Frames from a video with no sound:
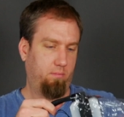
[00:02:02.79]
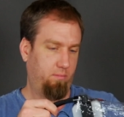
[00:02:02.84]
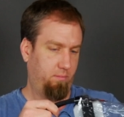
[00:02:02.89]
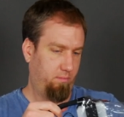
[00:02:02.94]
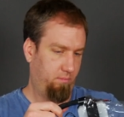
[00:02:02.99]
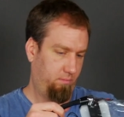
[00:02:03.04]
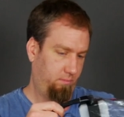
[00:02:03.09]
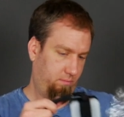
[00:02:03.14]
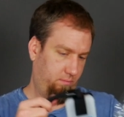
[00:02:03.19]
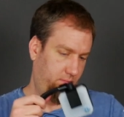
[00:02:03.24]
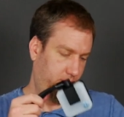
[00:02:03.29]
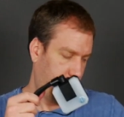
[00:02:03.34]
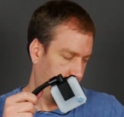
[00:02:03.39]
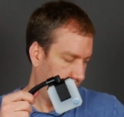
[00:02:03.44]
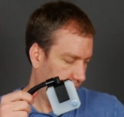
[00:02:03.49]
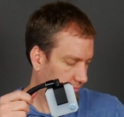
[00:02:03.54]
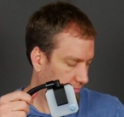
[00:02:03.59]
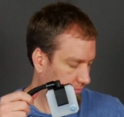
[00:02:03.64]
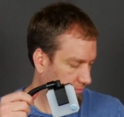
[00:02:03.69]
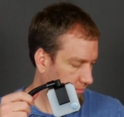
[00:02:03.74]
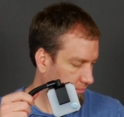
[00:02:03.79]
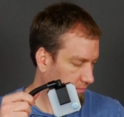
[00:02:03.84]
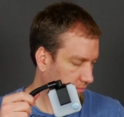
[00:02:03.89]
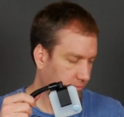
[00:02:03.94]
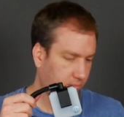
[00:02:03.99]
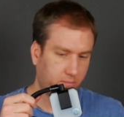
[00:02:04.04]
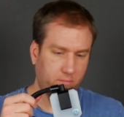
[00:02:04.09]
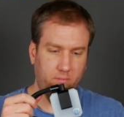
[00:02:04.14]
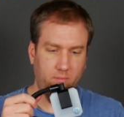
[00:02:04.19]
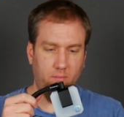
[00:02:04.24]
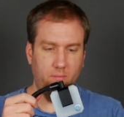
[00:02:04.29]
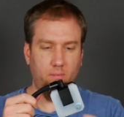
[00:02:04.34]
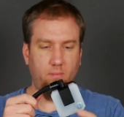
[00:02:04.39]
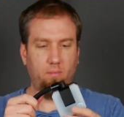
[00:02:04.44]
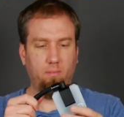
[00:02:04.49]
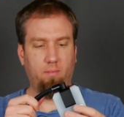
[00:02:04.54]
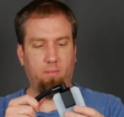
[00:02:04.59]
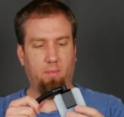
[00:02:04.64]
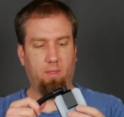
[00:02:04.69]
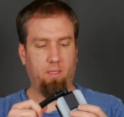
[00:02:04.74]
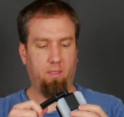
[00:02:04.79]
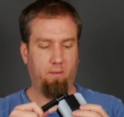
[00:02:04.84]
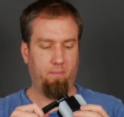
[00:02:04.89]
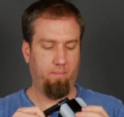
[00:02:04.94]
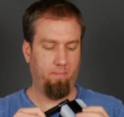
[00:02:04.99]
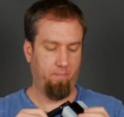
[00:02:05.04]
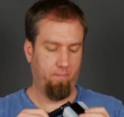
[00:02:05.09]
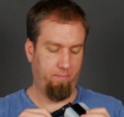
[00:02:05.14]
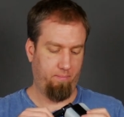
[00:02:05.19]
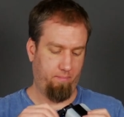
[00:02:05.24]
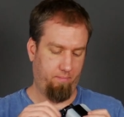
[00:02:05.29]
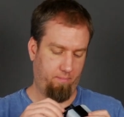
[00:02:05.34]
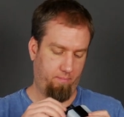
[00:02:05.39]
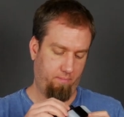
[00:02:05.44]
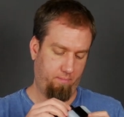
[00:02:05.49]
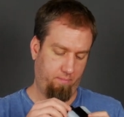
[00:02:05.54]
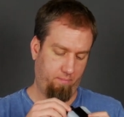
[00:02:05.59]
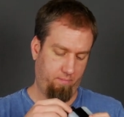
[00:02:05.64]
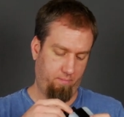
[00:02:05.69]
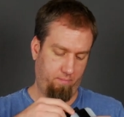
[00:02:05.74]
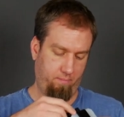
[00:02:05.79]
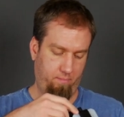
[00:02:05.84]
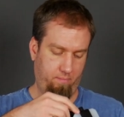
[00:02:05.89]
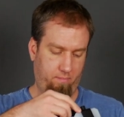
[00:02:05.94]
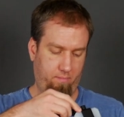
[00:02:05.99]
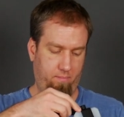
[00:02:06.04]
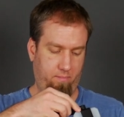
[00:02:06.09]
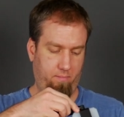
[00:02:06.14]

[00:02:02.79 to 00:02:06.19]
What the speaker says: Nobody speaks.